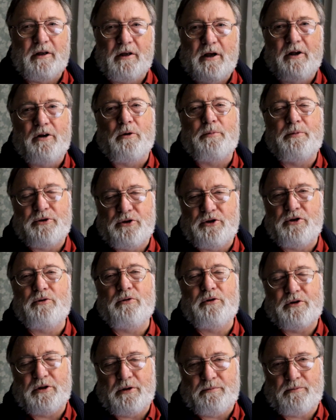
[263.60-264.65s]
an
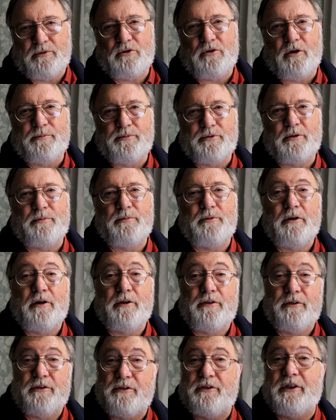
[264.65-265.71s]
opportunity crops up and I
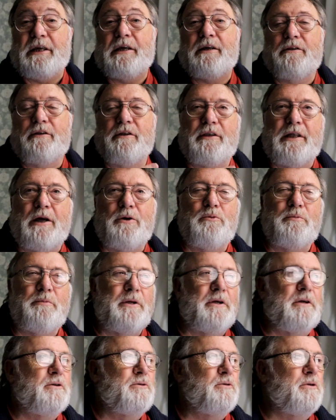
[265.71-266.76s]
think that would be
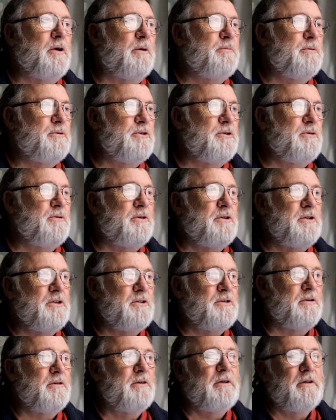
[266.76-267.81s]
a good opportunity
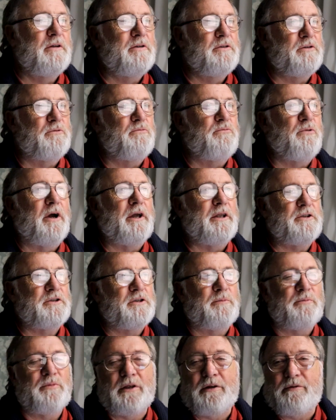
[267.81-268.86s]
to write
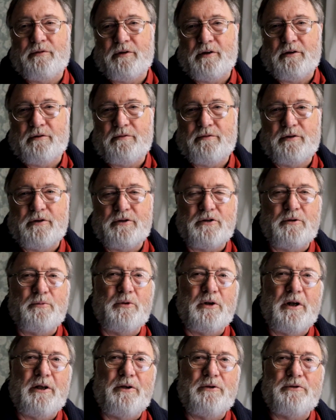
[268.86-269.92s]
something for
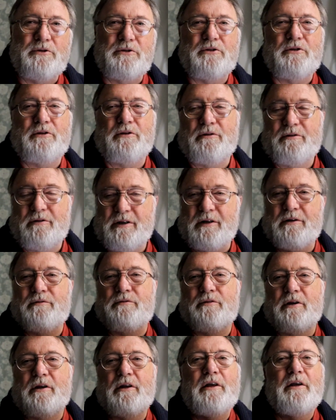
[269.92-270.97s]
someone else,
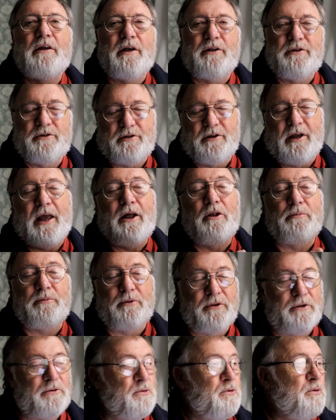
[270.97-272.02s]
to help
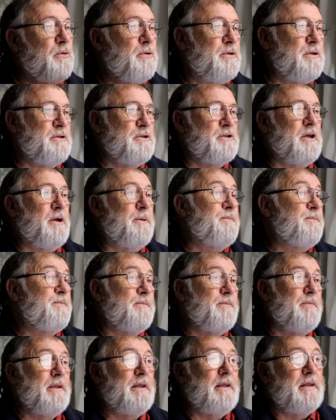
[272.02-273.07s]
other authors. So
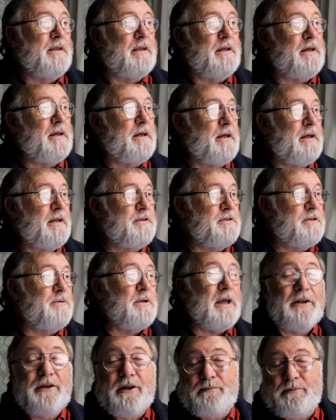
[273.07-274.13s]

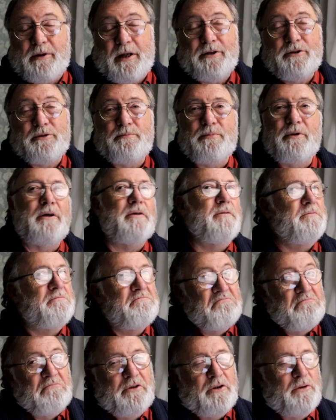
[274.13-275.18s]
yeah, no plans, but
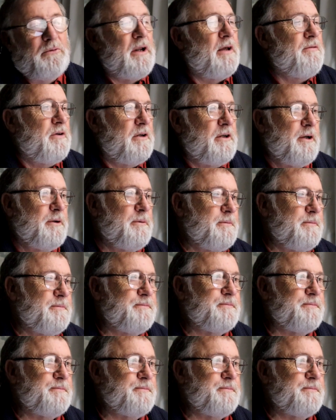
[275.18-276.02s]
you never know.